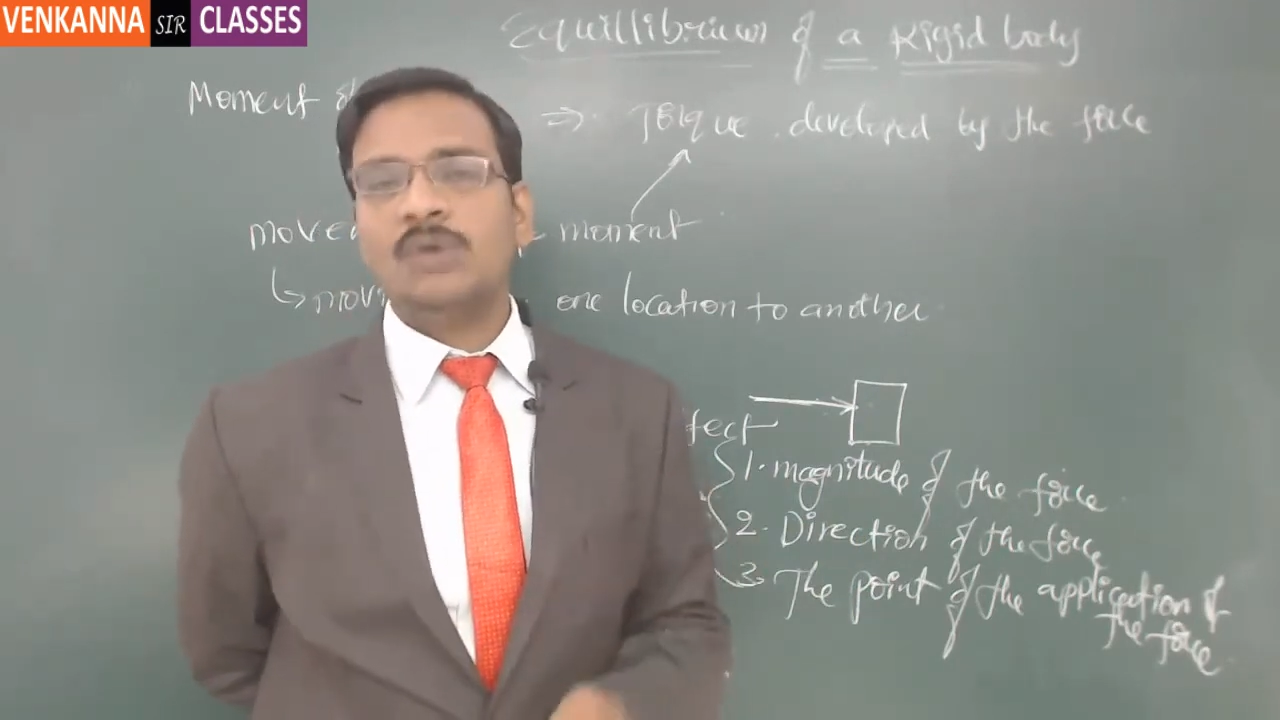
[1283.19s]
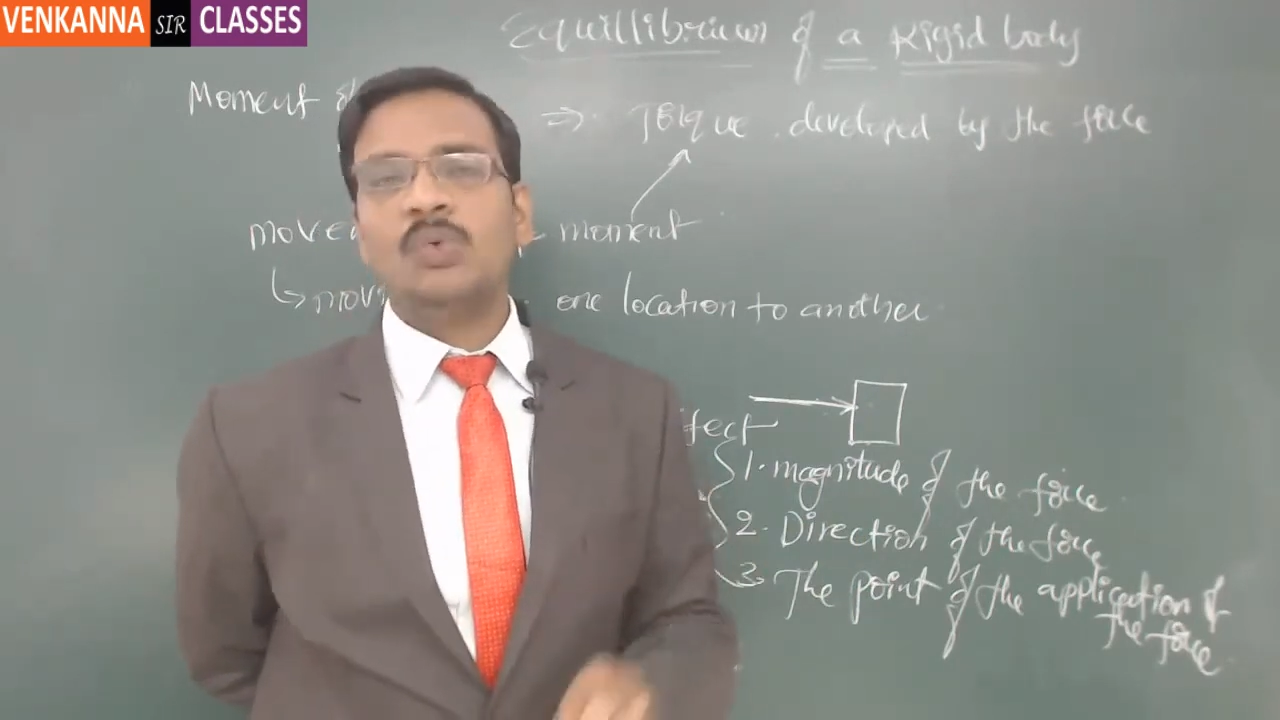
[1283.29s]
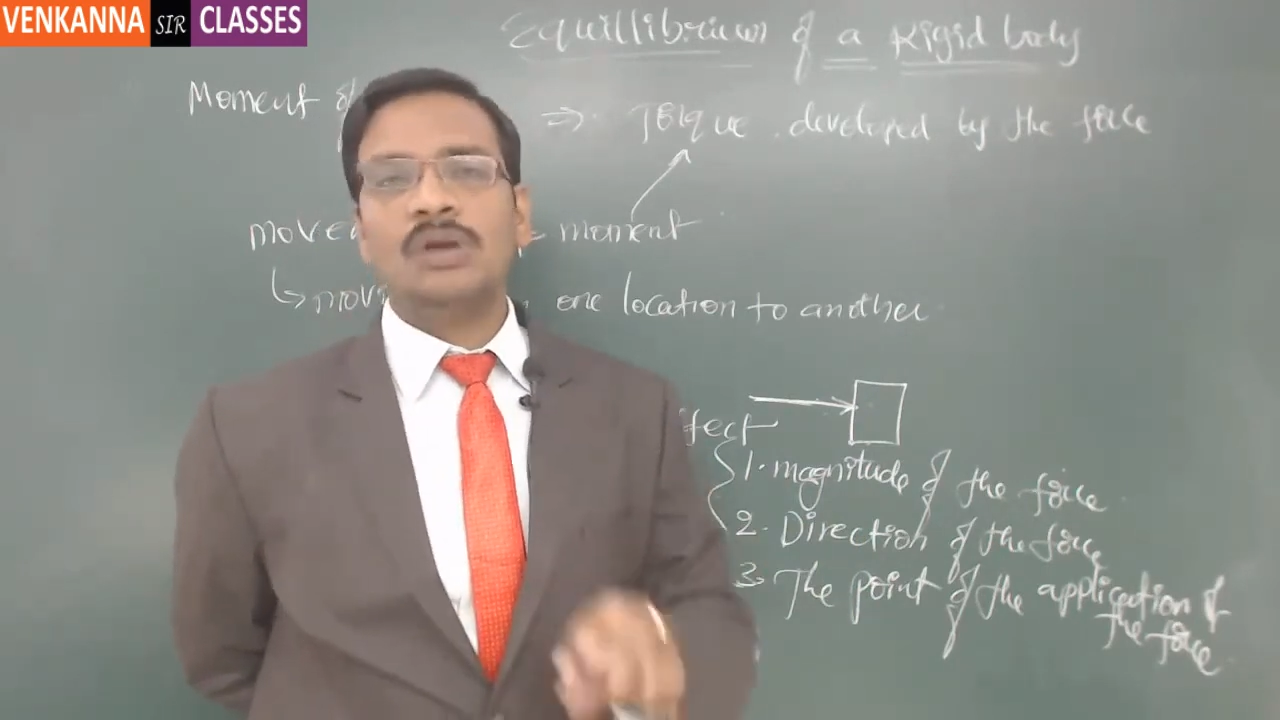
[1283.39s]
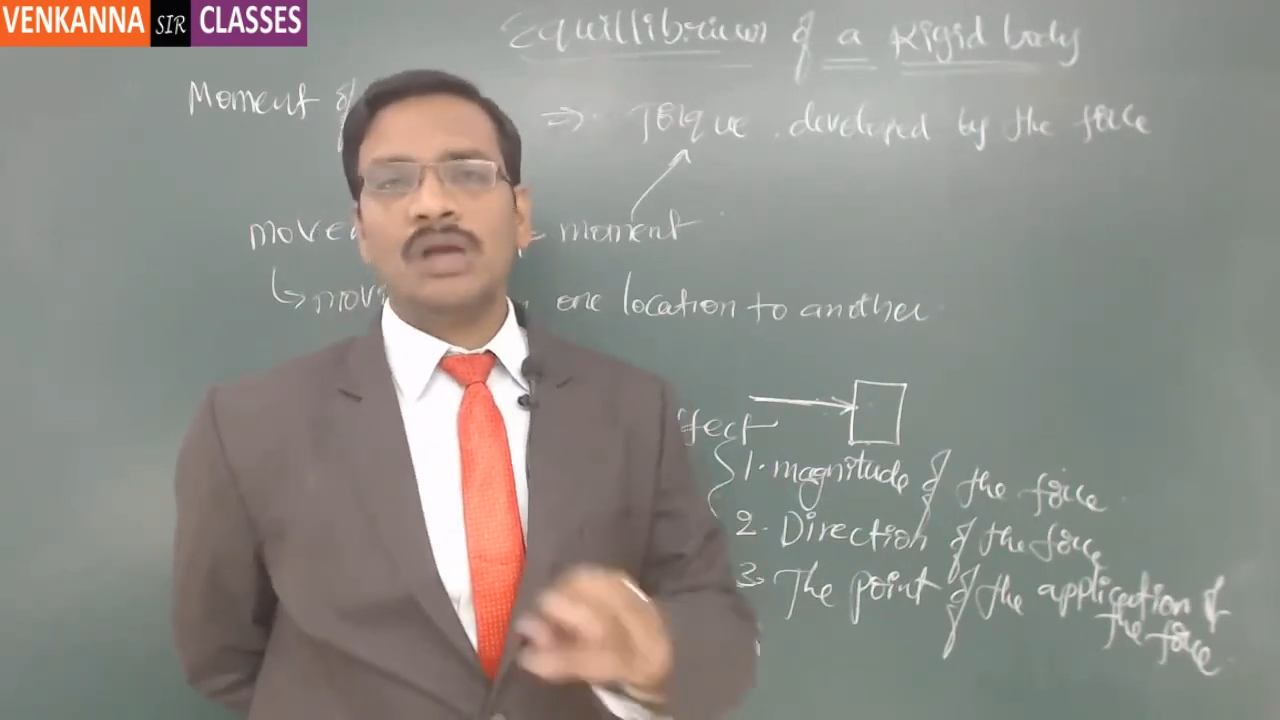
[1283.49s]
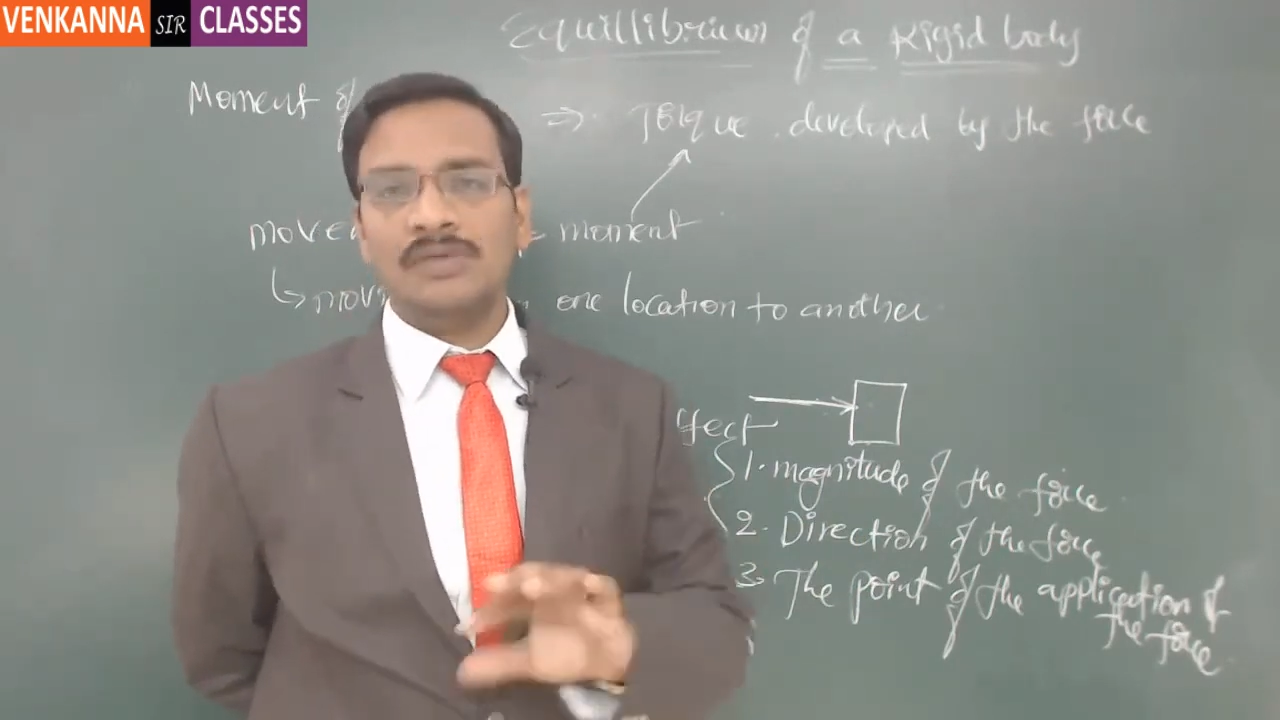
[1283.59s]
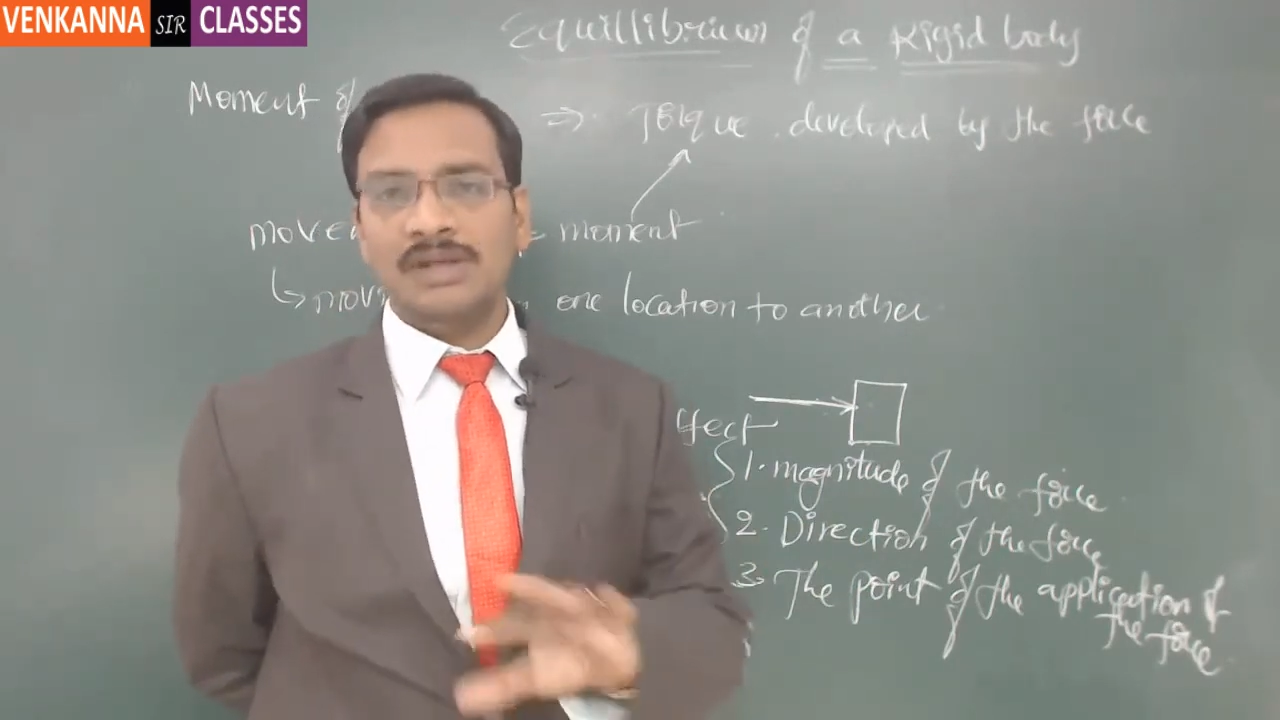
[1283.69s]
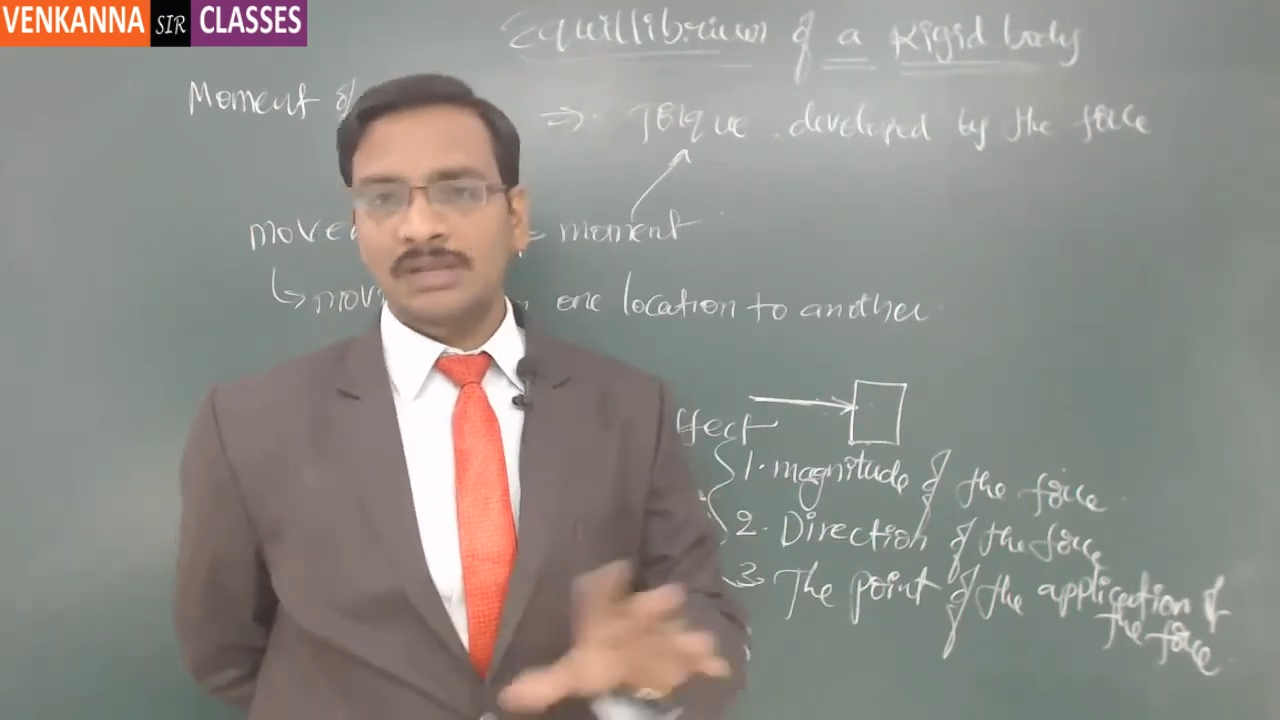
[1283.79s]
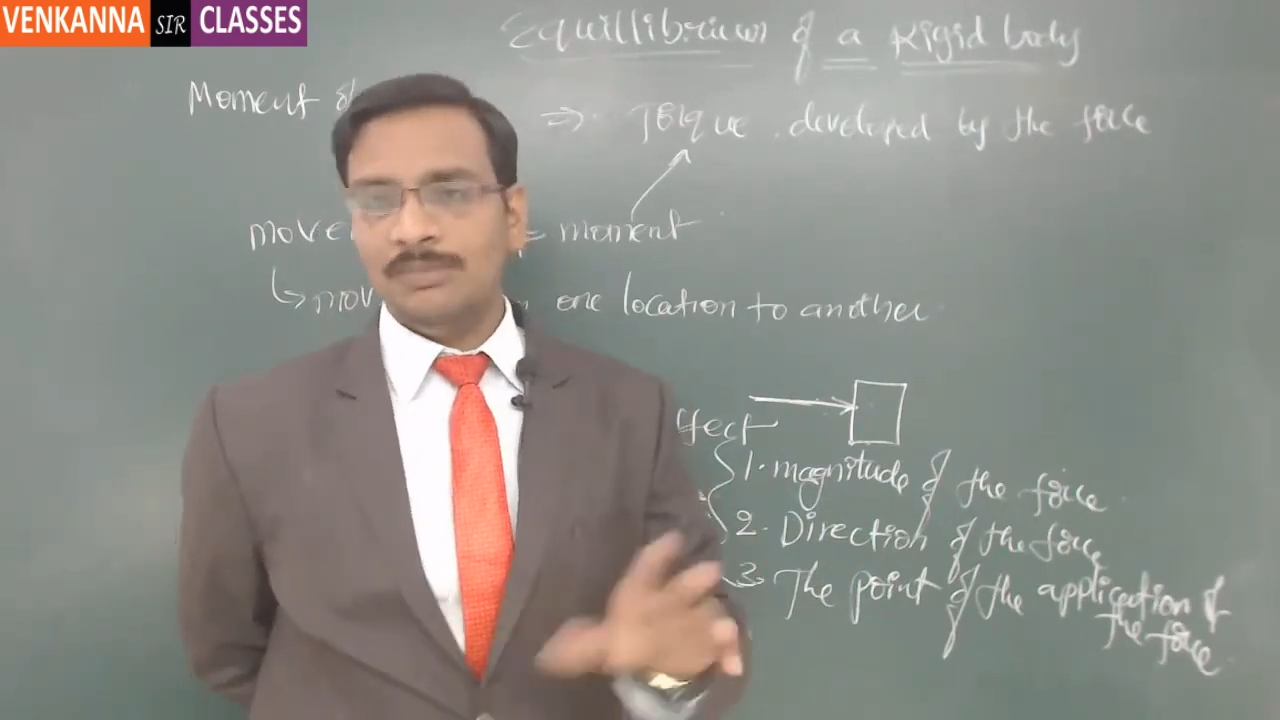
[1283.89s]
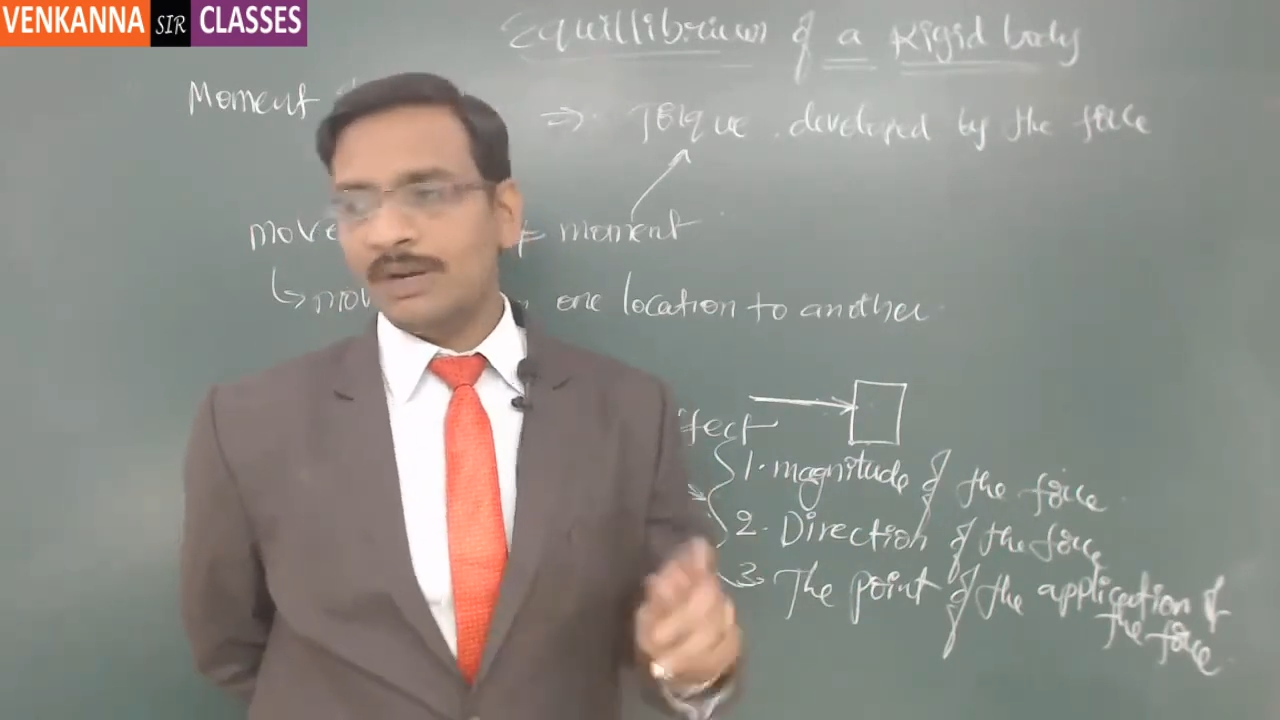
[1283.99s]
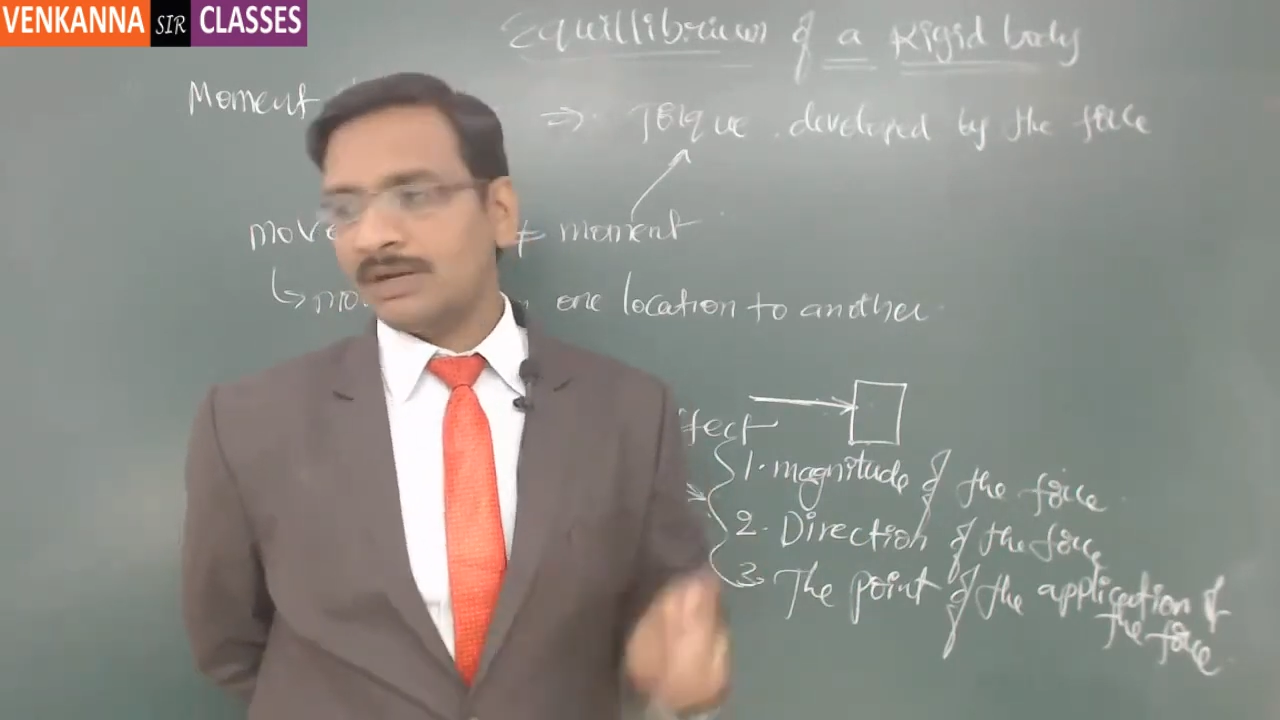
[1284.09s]
it won't have any
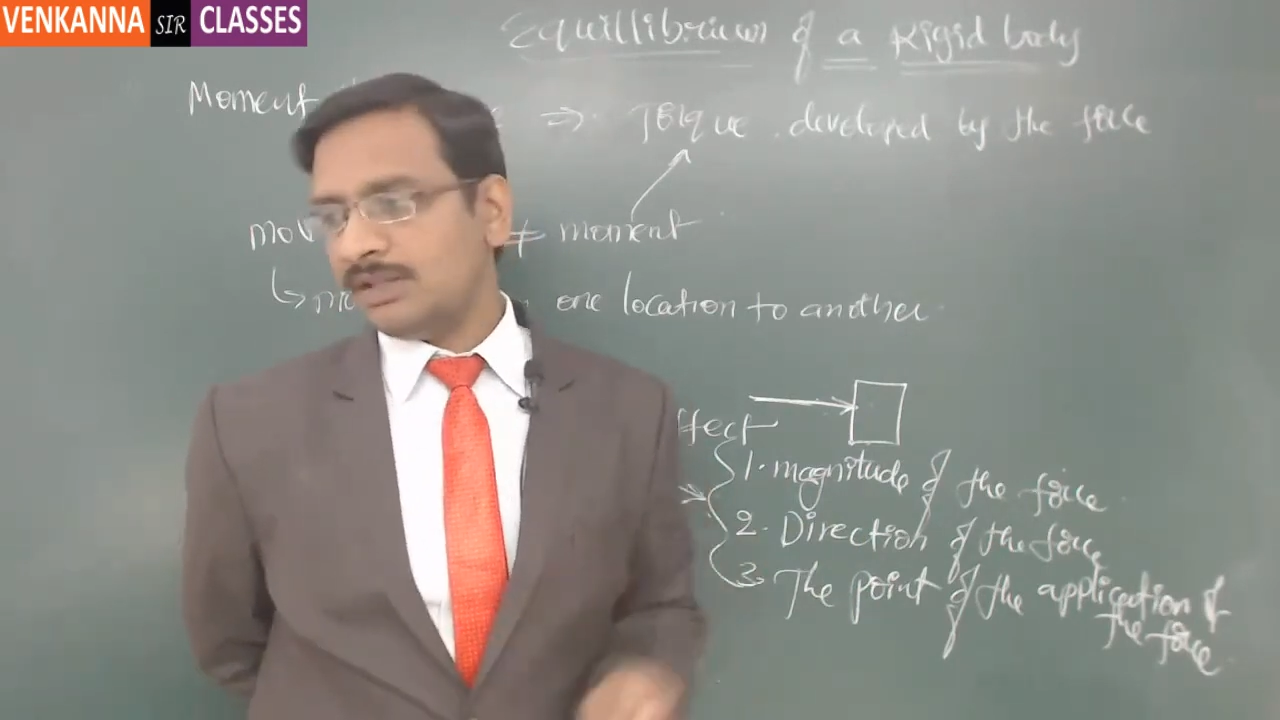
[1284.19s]
impact